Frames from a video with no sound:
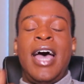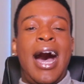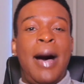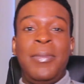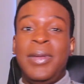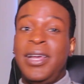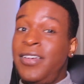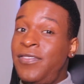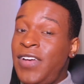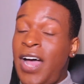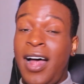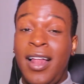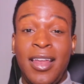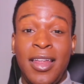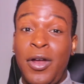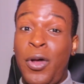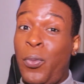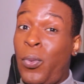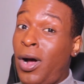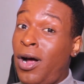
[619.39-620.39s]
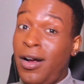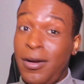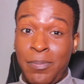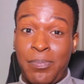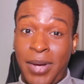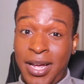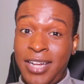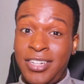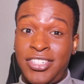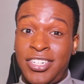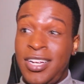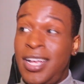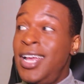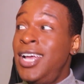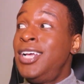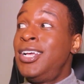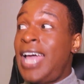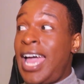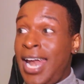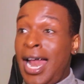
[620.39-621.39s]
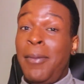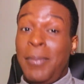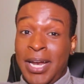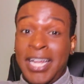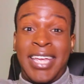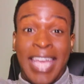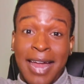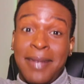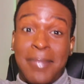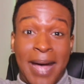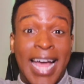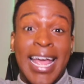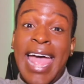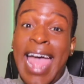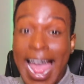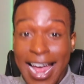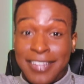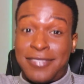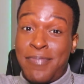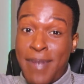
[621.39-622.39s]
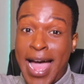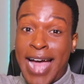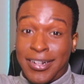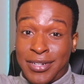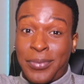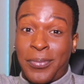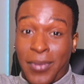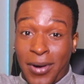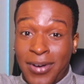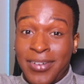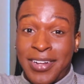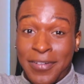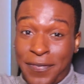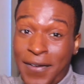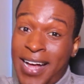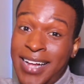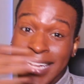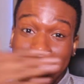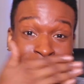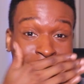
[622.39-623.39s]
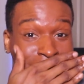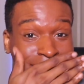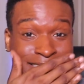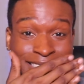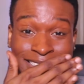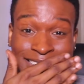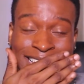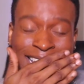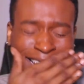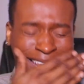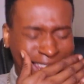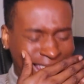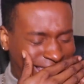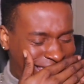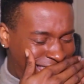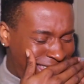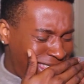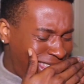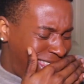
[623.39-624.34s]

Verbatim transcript: gonna give y'all a little work, bitch, and I'm gonna get my ass back to work. That's what she said.